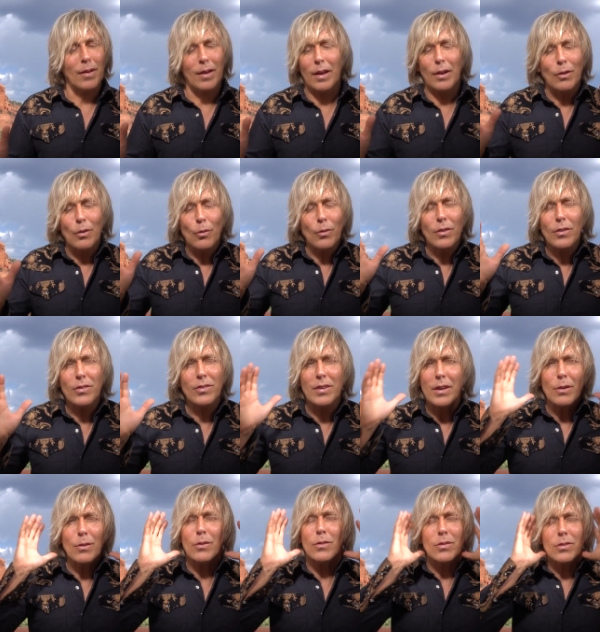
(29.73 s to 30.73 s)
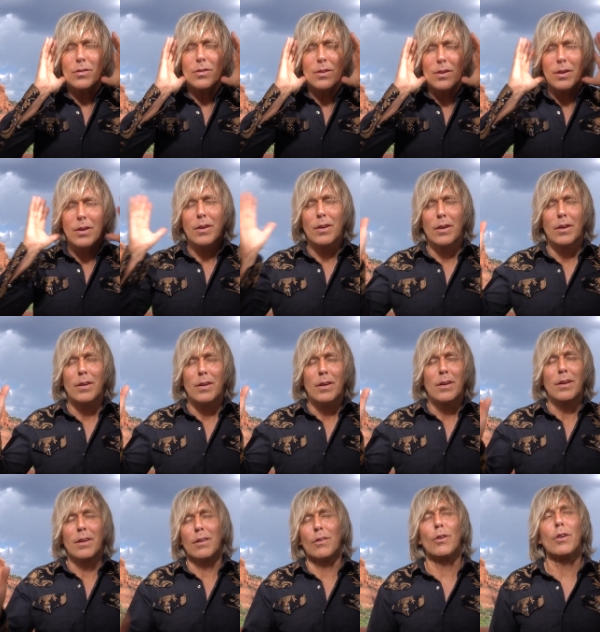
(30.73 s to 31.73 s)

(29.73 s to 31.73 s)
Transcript: I know this sounds a